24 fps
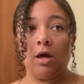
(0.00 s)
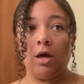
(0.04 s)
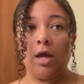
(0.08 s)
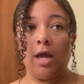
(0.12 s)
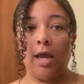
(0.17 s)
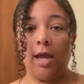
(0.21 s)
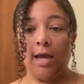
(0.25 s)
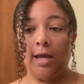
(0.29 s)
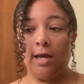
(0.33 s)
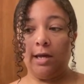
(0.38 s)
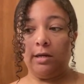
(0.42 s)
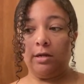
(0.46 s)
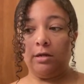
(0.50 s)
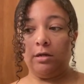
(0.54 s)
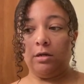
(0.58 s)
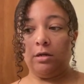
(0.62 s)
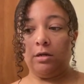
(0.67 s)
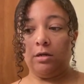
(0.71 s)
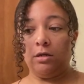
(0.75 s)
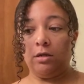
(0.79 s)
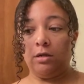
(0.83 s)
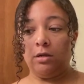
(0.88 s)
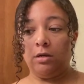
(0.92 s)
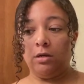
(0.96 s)

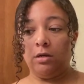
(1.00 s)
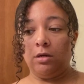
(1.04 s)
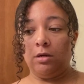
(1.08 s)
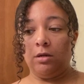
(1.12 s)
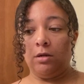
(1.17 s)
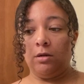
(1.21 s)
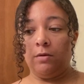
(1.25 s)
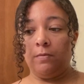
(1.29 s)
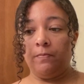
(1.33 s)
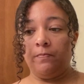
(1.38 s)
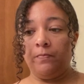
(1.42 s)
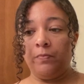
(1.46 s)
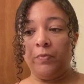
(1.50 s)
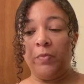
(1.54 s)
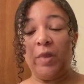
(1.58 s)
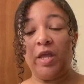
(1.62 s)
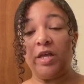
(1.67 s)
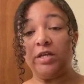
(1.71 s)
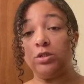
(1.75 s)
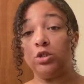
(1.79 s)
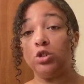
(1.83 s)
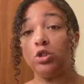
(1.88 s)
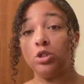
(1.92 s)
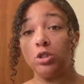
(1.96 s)
and
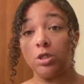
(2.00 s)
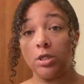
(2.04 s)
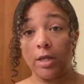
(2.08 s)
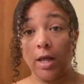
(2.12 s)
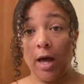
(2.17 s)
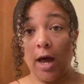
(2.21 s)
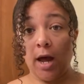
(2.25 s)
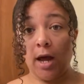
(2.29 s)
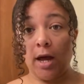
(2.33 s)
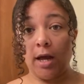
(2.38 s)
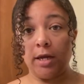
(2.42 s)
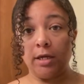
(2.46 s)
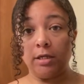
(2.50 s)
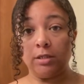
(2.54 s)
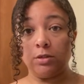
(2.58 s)
it's July,